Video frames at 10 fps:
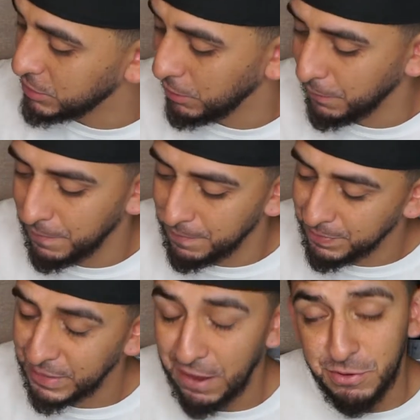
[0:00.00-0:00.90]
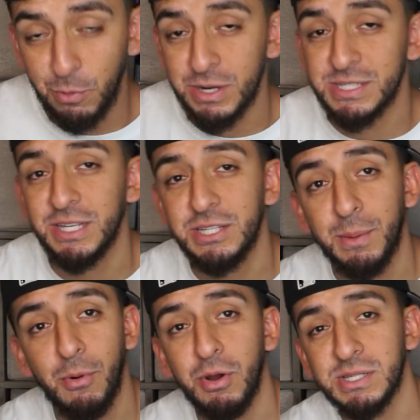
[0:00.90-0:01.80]
So if you want to send
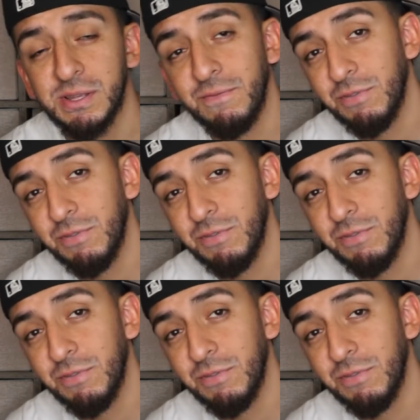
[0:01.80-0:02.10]
your boy some